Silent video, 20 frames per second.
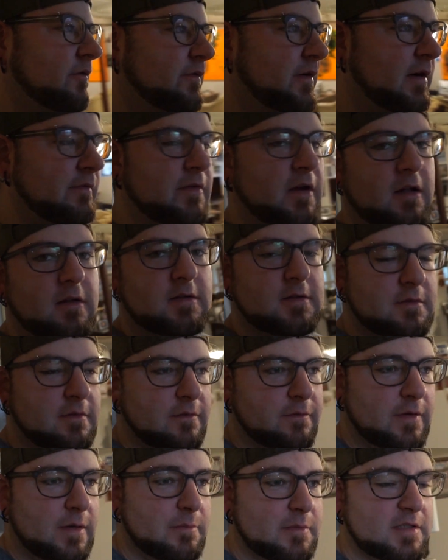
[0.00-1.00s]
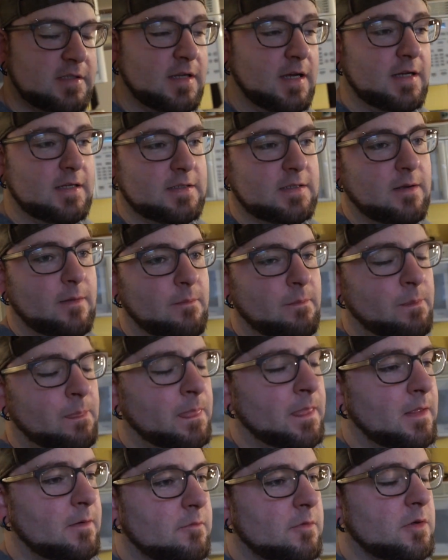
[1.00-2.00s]
or five dollars for family size.
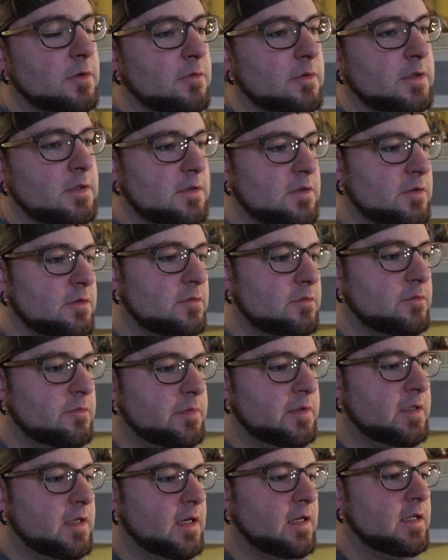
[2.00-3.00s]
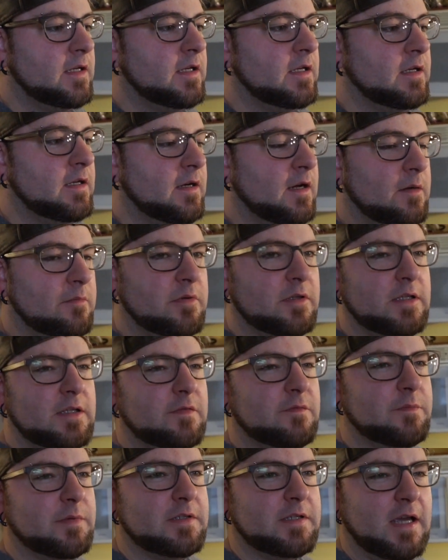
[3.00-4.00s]
We're going to be getting, I
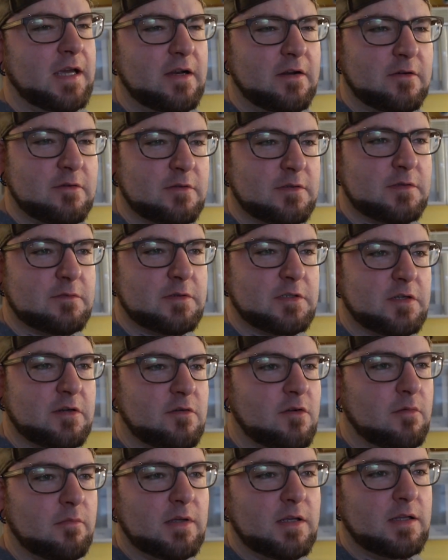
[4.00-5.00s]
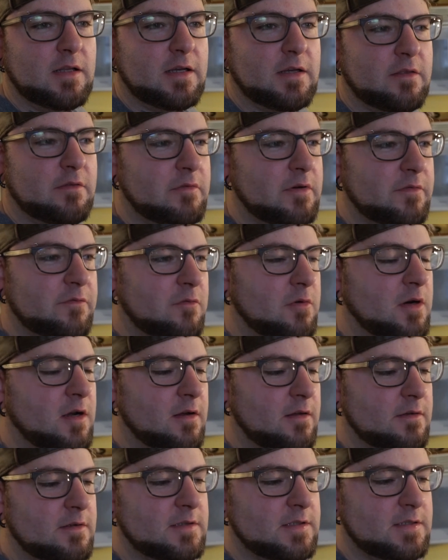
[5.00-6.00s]
believe, potatoes, which are normally like three or four
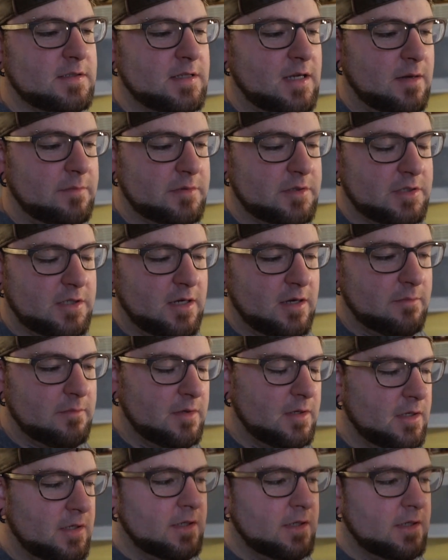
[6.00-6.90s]
dollars at Stop and Shop.